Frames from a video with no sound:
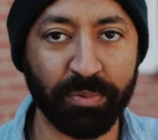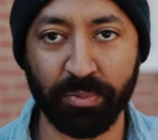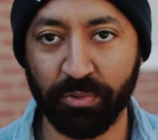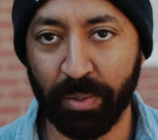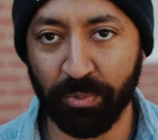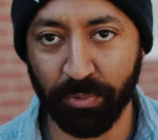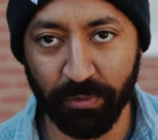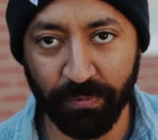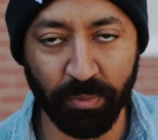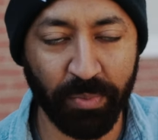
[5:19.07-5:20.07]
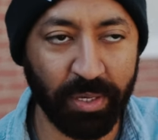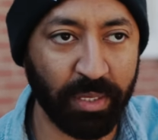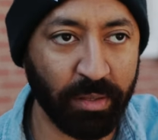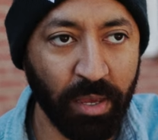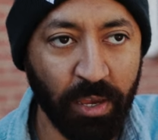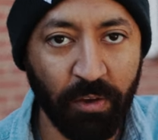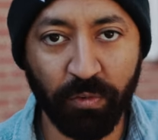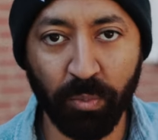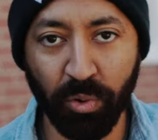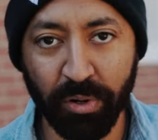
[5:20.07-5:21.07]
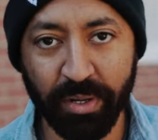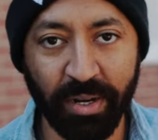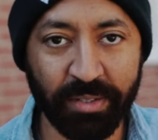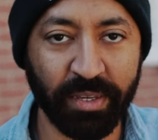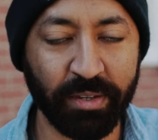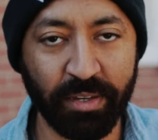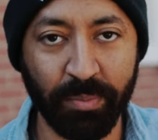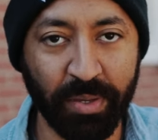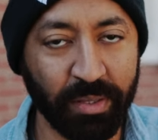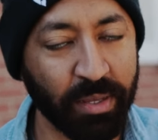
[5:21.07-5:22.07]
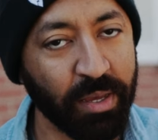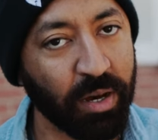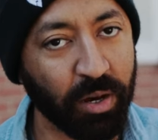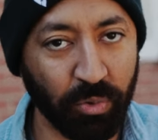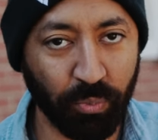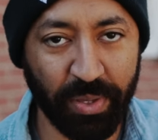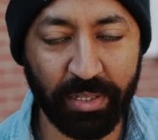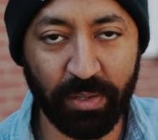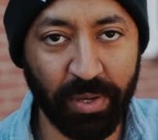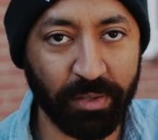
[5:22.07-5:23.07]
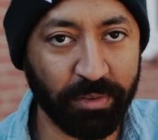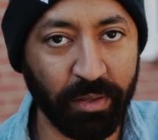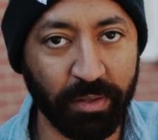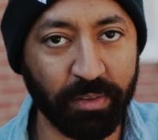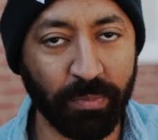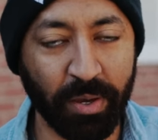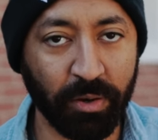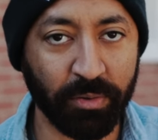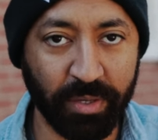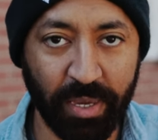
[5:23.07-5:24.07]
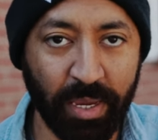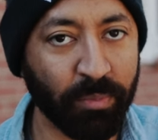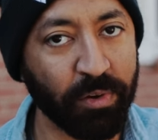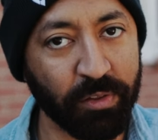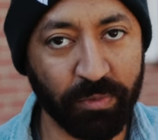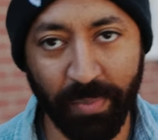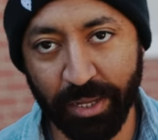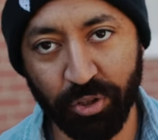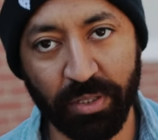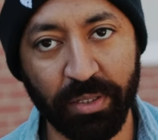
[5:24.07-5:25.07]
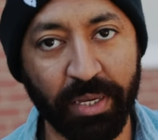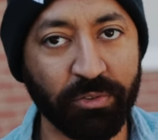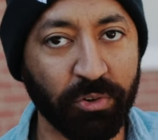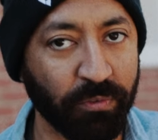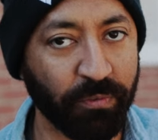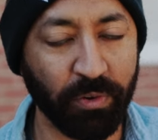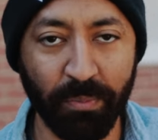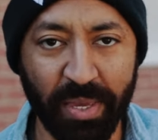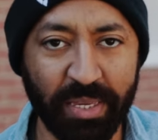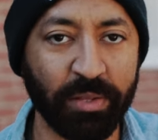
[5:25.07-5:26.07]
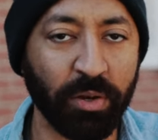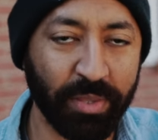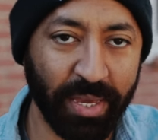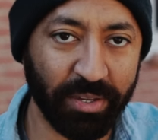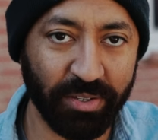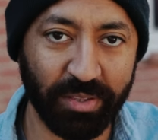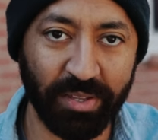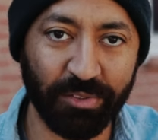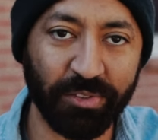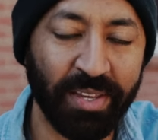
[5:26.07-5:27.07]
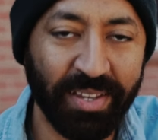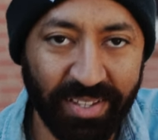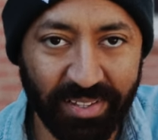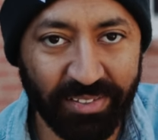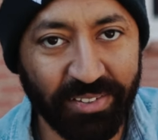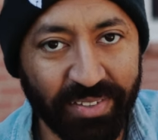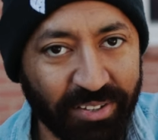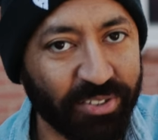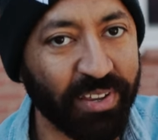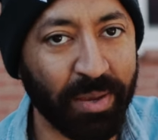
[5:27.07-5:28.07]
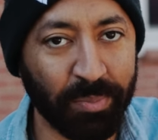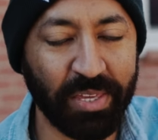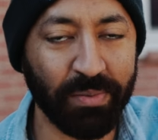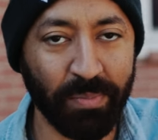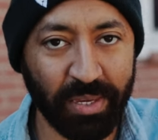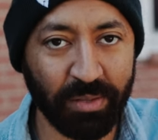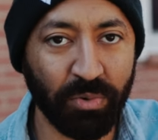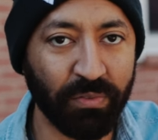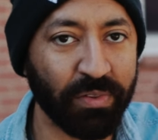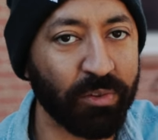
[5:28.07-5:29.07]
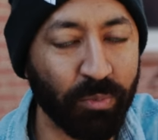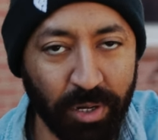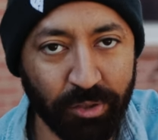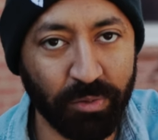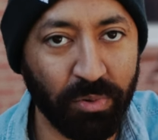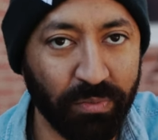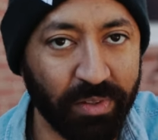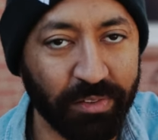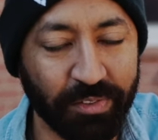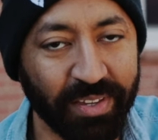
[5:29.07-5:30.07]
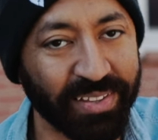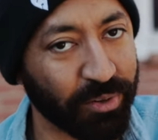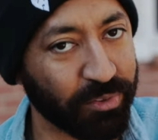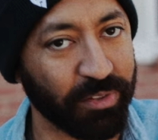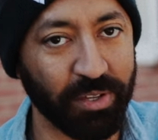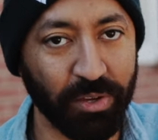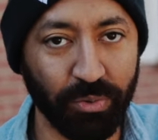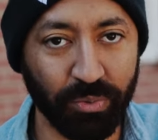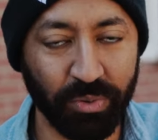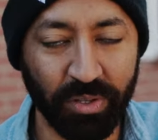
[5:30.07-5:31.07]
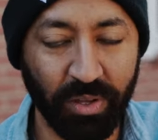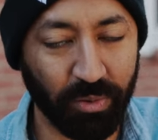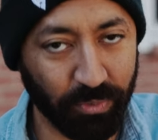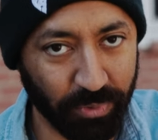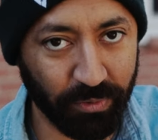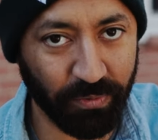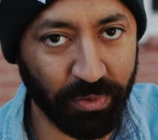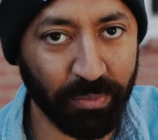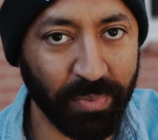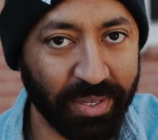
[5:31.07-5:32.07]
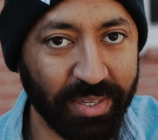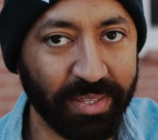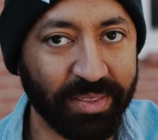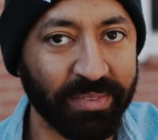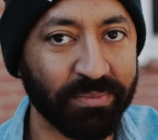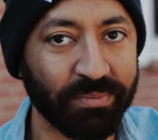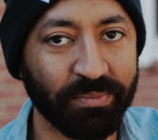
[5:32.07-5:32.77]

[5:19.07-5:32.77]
Subscribe to Reel Filmmaking for more content coming on a weekly basis about cameras, magic lantern, filmmaking, all that goodness. And until next time, keep making movies and watching movies, and I'll see you on Reel Filmmaking.